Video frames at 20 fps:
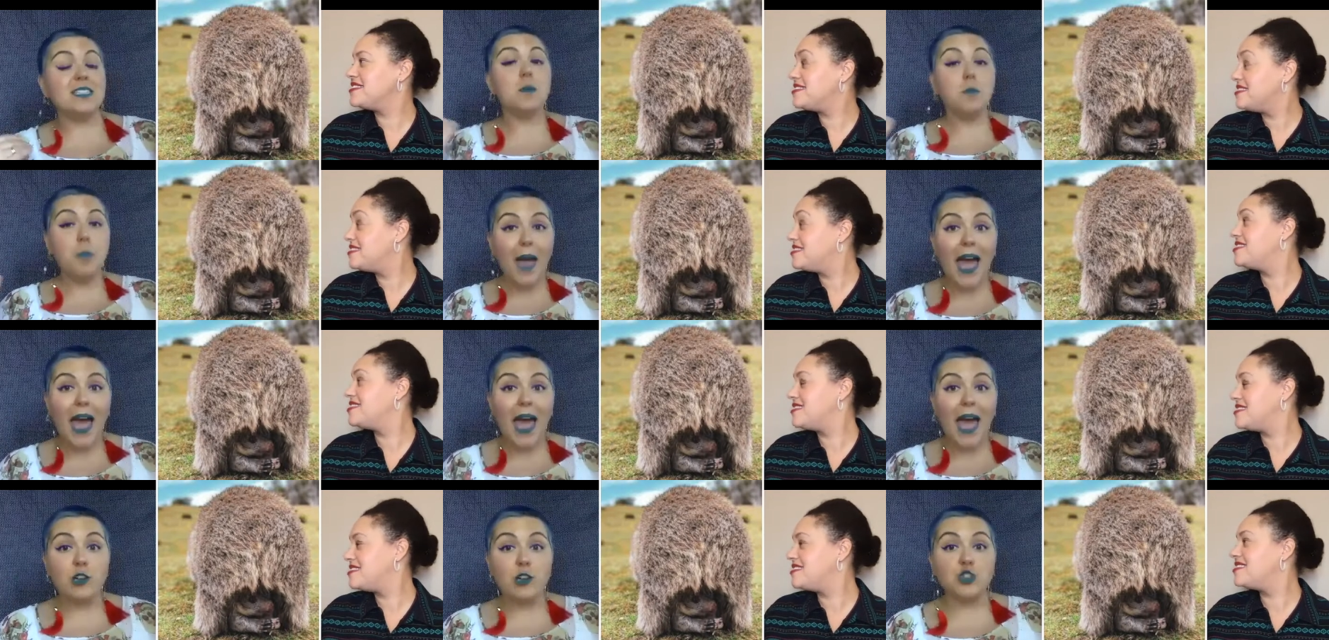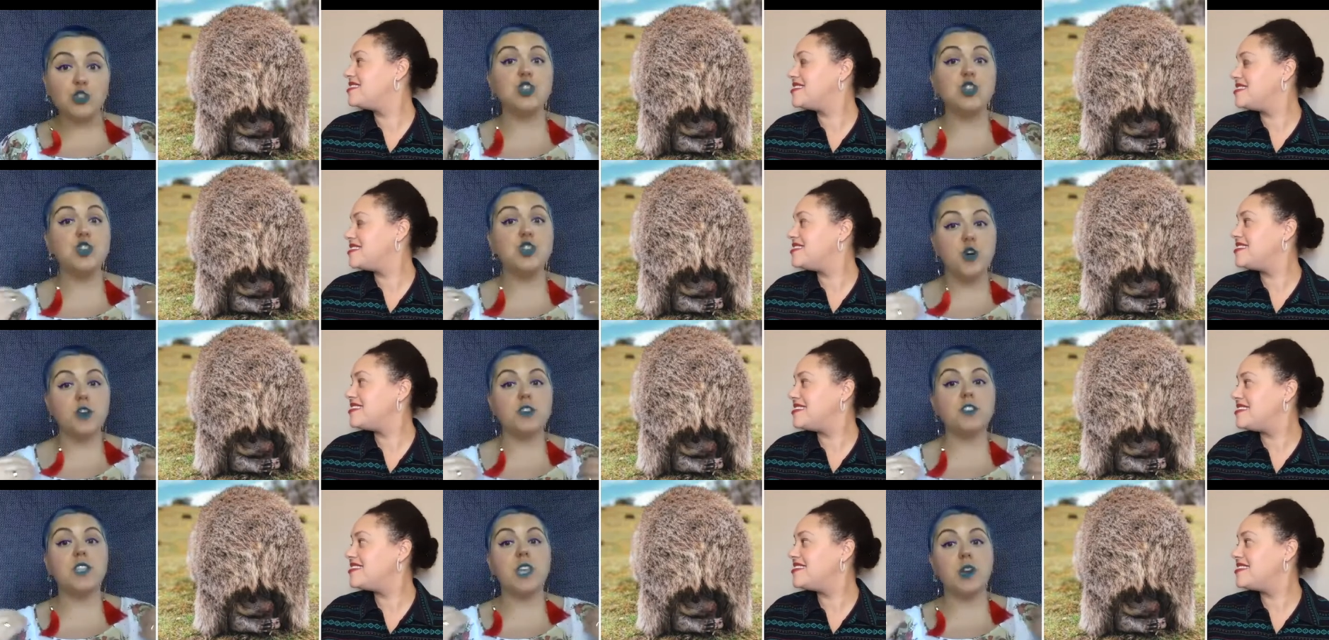Speaker 1: pouch to nurse
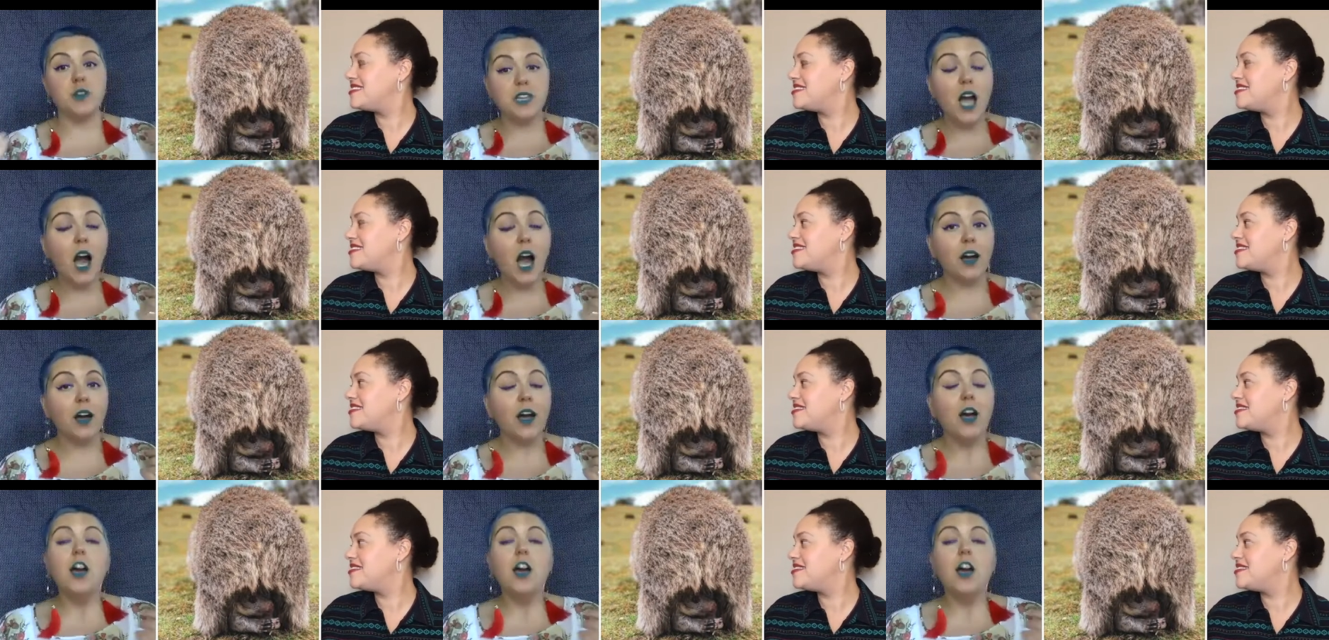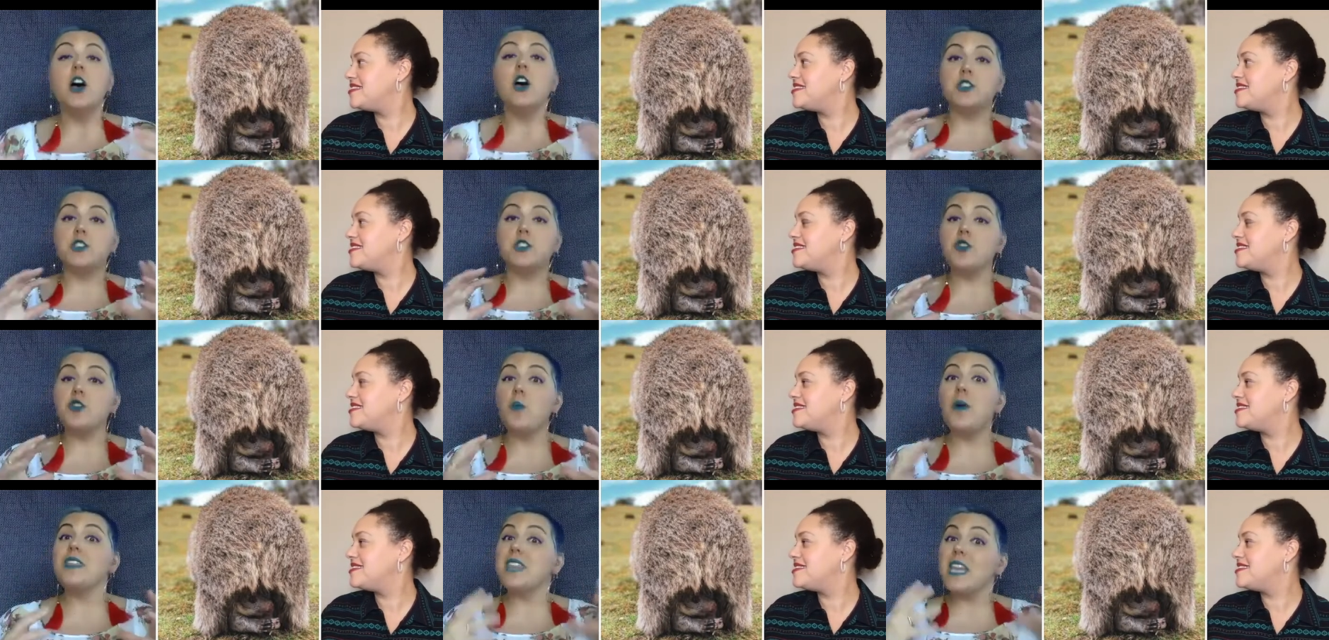their young, so that
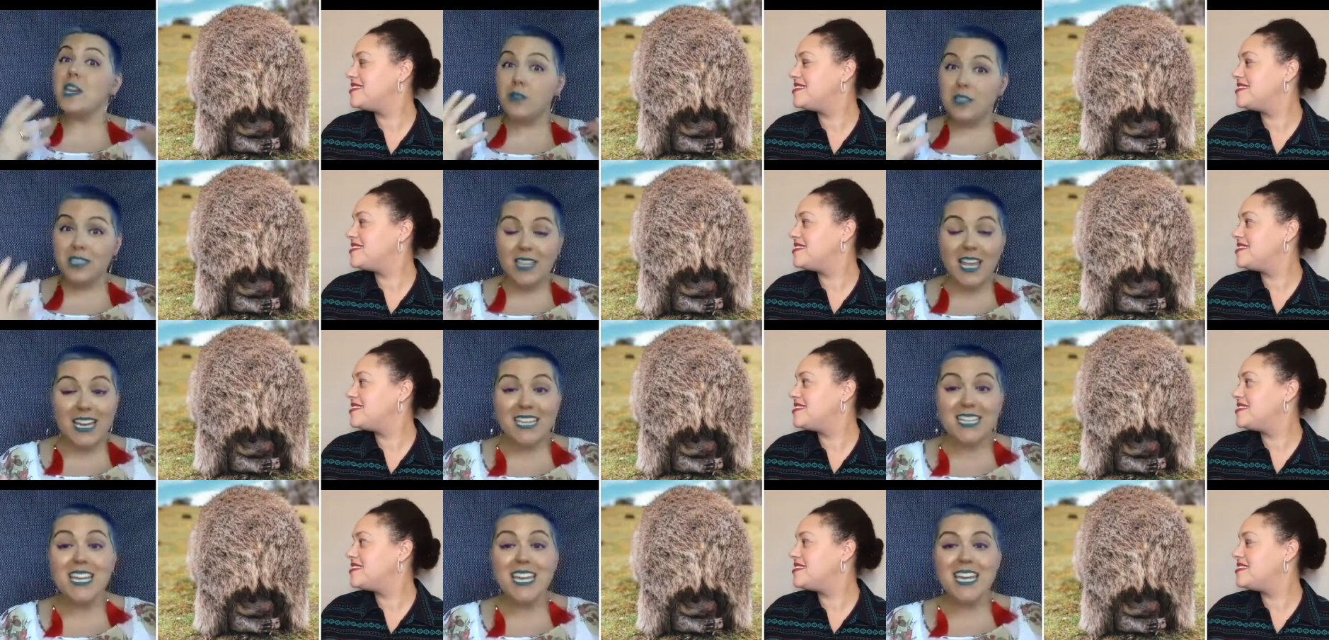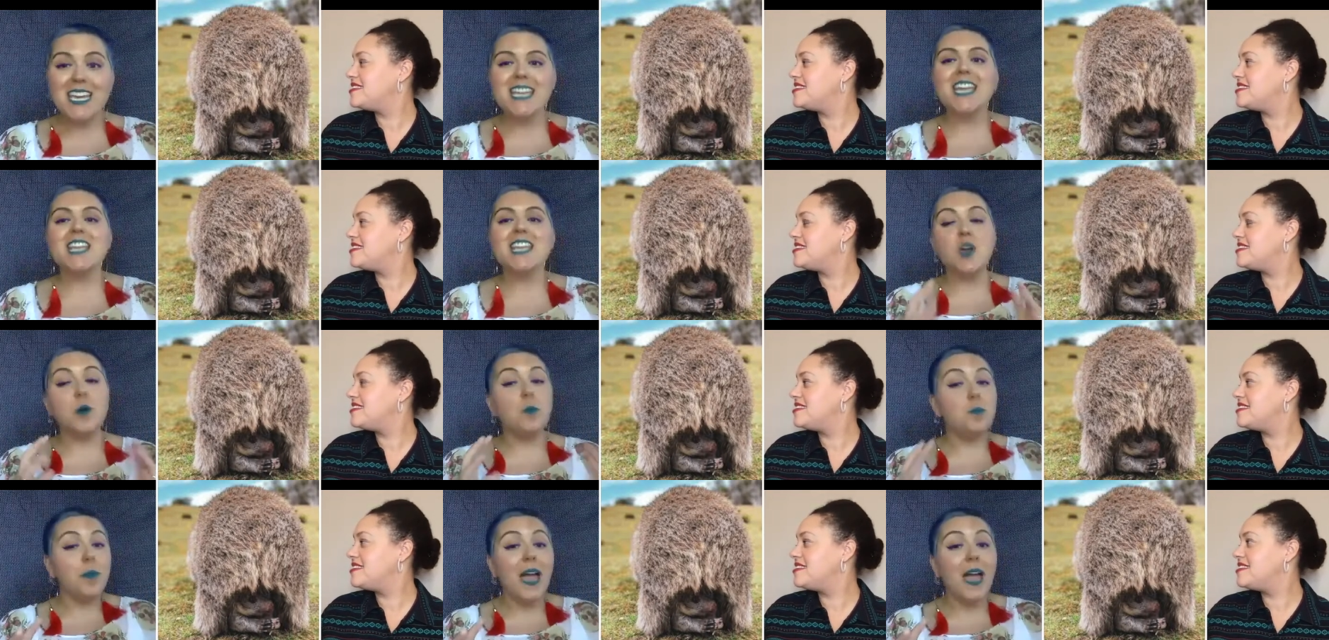when they dig, their
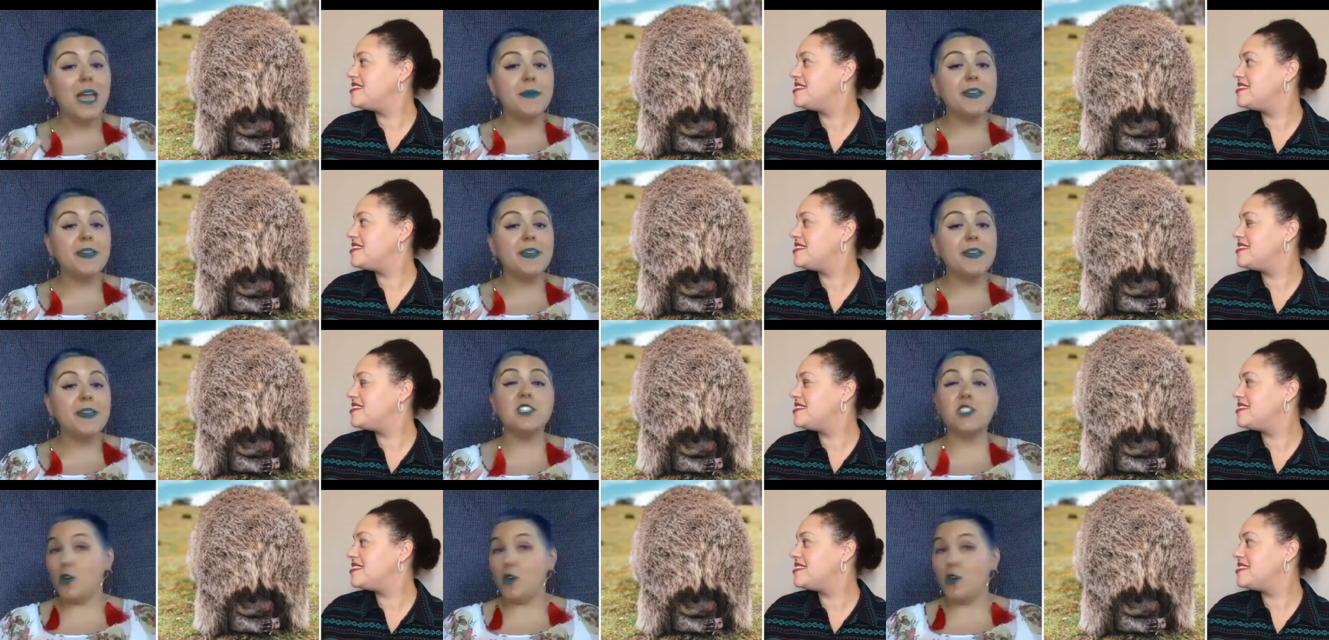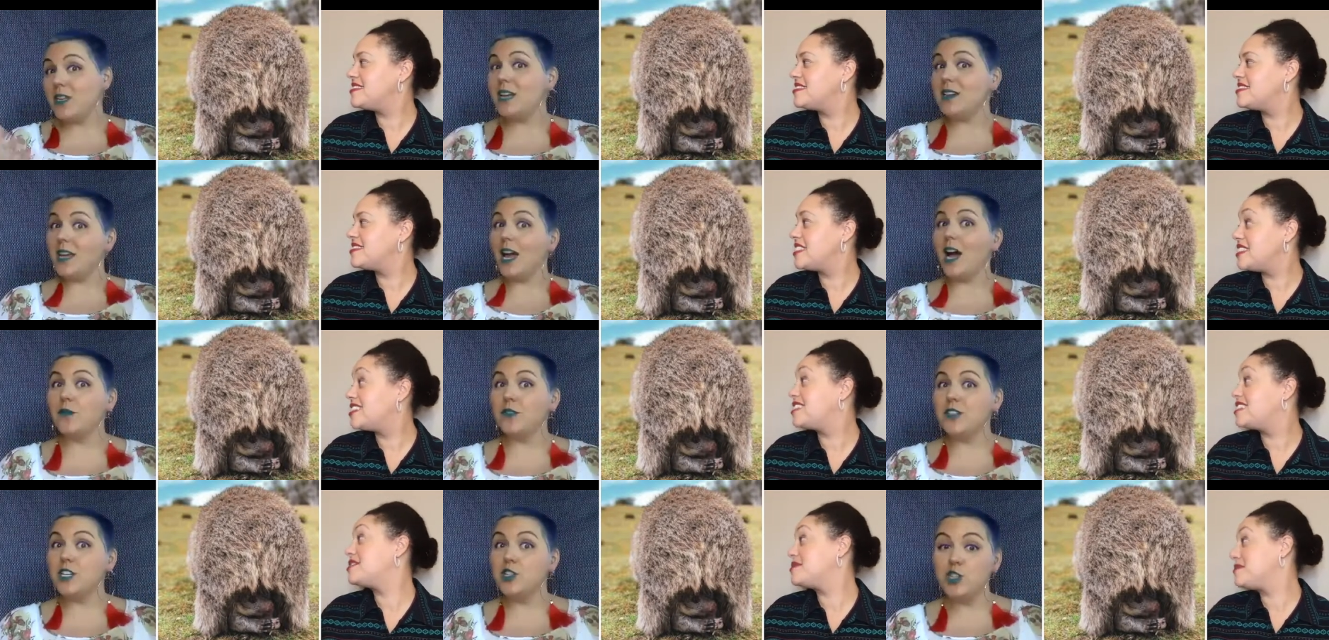babies don't get covered
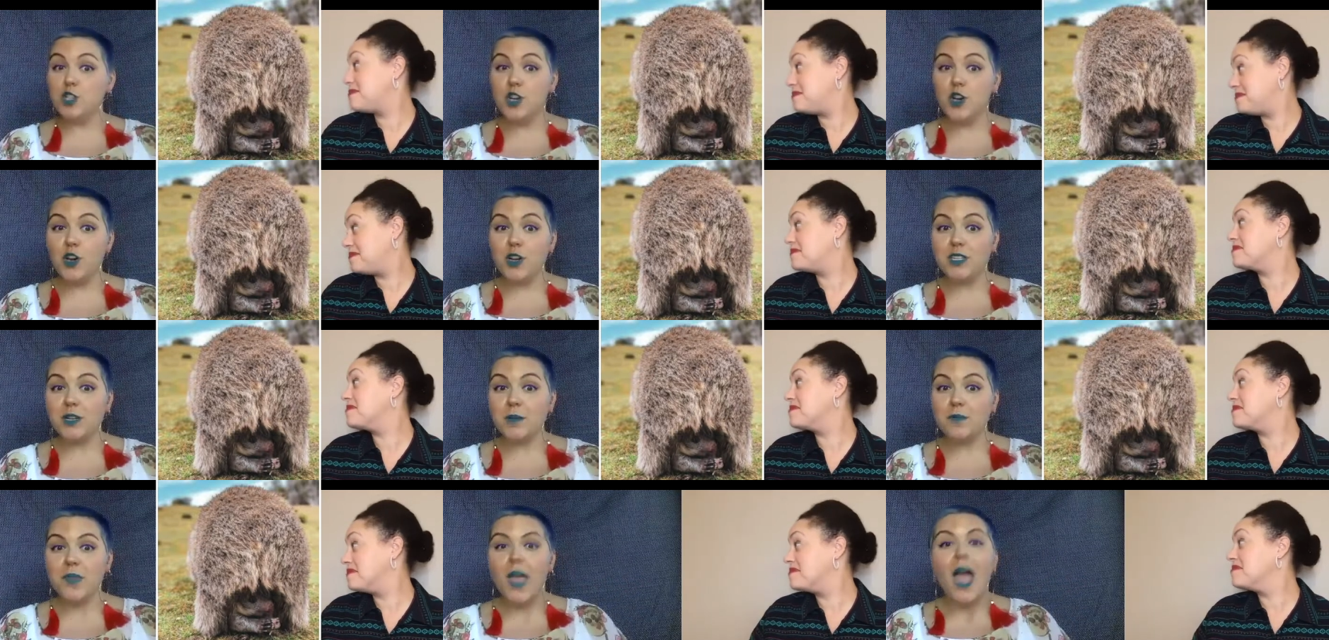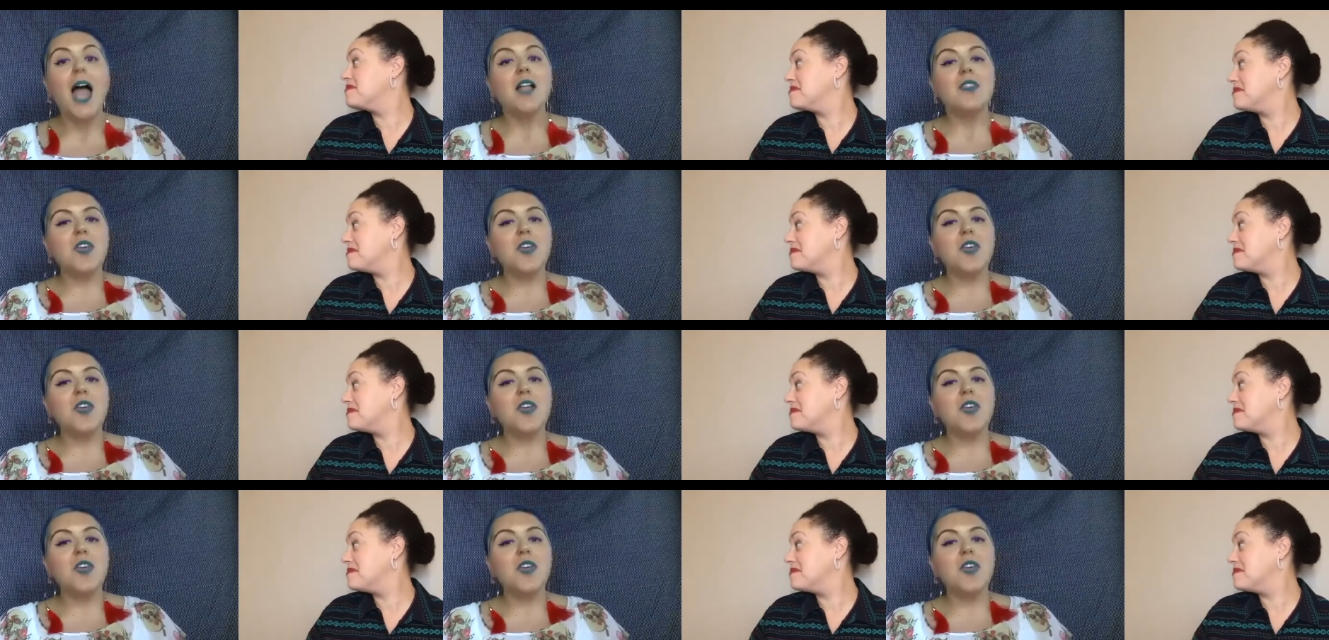in dirt. They